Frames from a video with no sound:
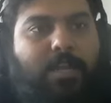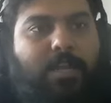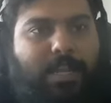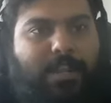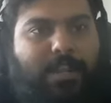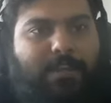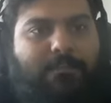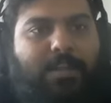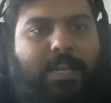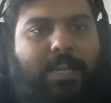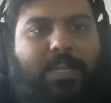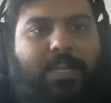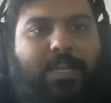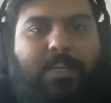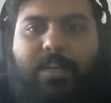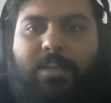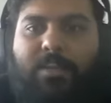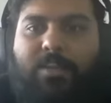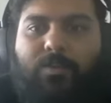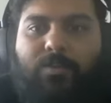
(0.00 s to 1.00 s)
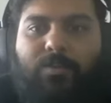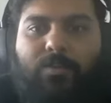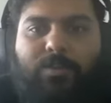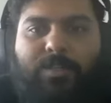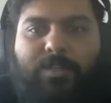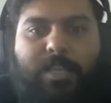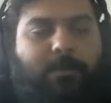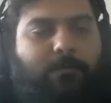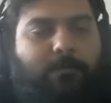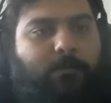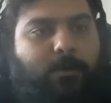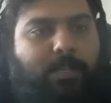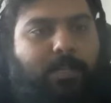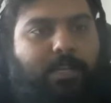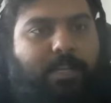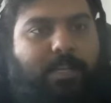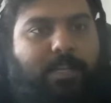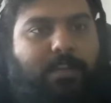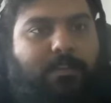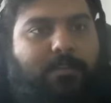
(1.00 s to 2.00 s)
11.99 to
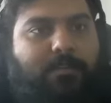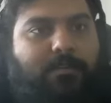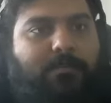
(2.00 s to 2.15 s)
10.49.